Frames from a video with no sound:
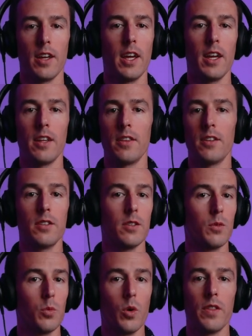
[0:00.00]
And this
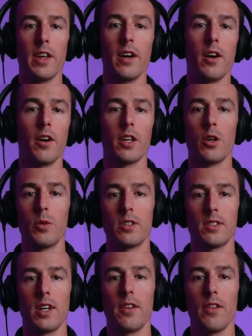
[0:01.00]
is what that audio would
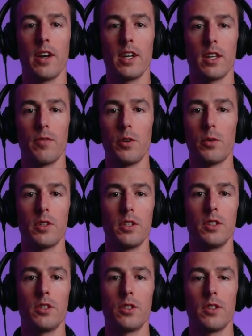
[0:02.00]
sound like if you were to
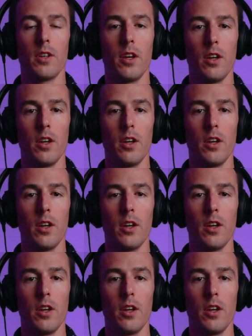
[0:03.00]
just